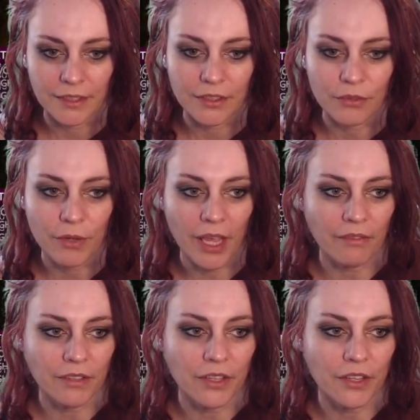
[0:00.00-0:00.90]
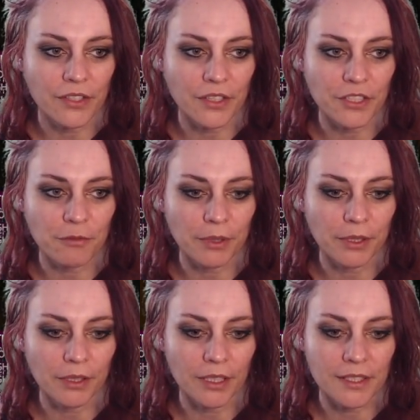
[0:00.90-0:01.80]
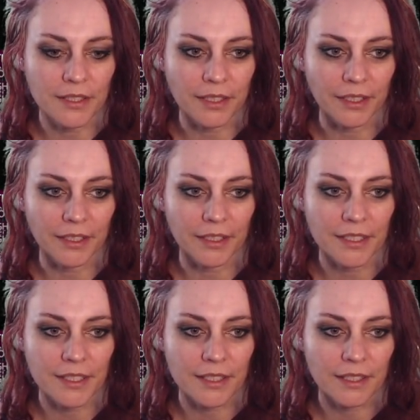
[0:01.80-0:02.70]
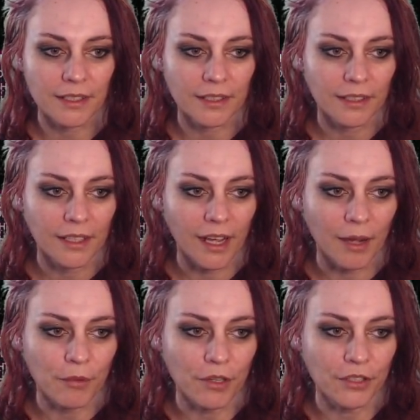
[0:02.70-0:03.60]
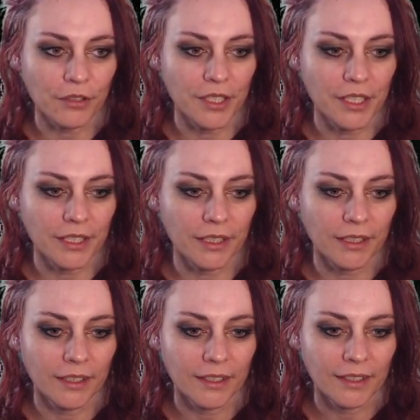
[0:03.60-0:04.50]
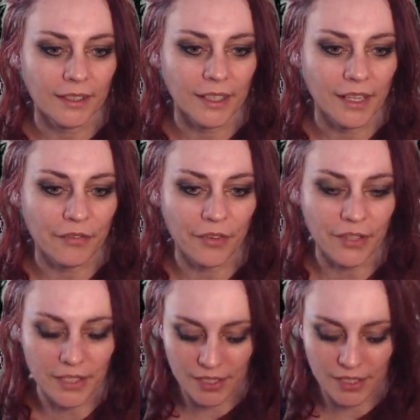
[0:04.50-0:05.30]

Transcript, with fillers: We have another spiral stairs. I'm wondering if it's